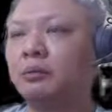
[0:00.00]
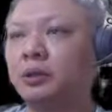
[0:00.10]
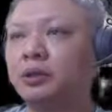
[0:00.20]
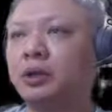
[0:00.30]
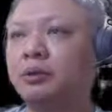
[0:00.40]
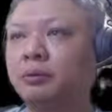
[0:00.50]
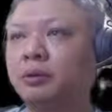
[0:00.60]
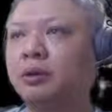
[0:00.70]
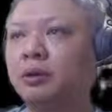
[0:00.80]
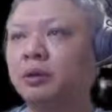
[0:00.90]
1 chariot,
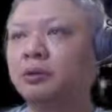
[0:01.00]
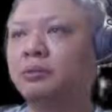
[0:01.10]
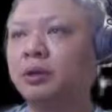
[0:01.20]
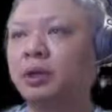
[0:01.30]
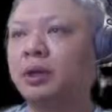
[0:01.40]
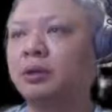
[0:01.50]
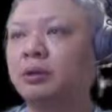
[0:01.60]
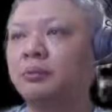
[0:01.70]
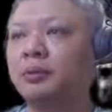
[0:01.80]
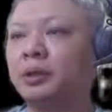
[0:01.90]
1 horse, 1 cannon
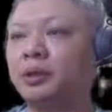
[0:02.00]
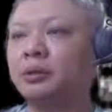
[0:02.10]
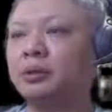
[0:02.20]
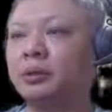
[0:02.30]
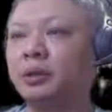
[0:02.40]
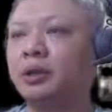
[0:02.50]
combination.